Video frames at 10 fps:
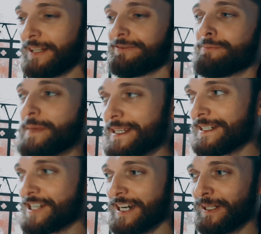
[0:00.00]
for me
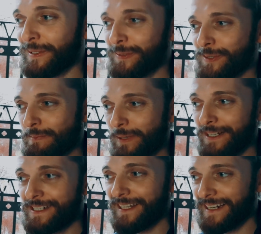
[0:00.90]
in childhood, the
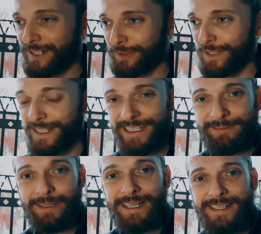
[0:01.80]
place that I created
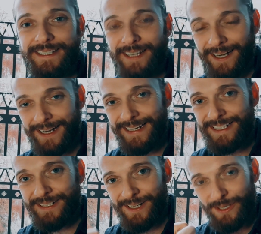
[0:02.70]
places to hide
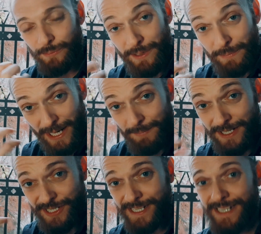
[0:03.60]
were in my
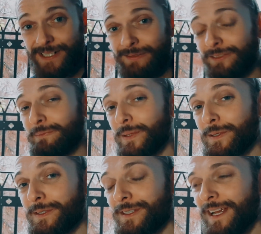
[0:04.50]
imagination from books.
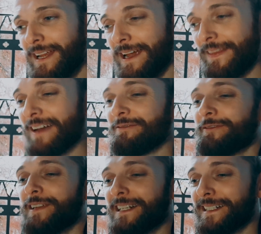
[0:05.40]
And that
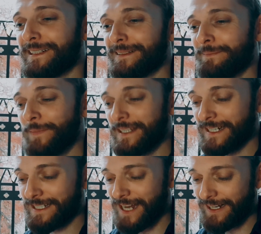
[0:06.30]
feeling is
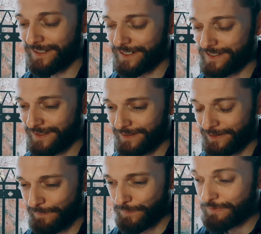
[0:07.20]
exactly
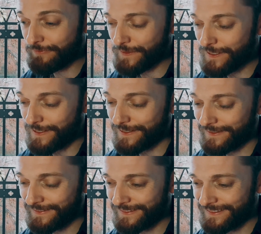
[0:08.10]
the feeling
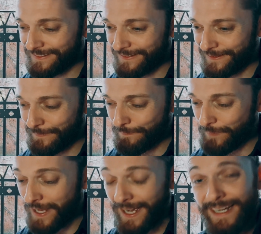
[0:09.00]

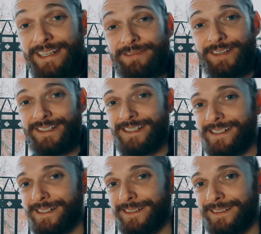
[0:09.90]
behind
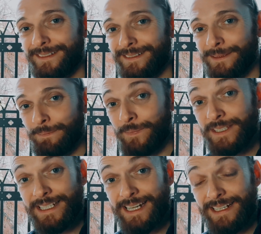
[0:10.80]
Feathersdale. It's
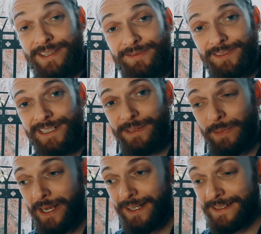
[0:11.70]
exactly the feeling
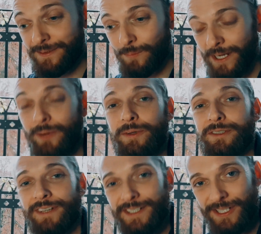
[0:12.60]
behind why I want
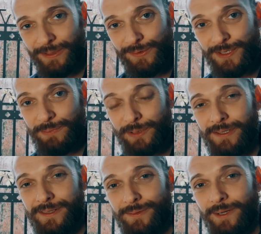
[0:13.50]
to write children's
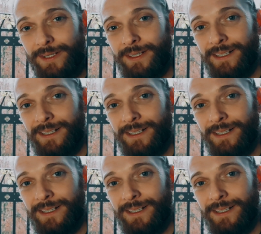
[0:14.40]
books as well.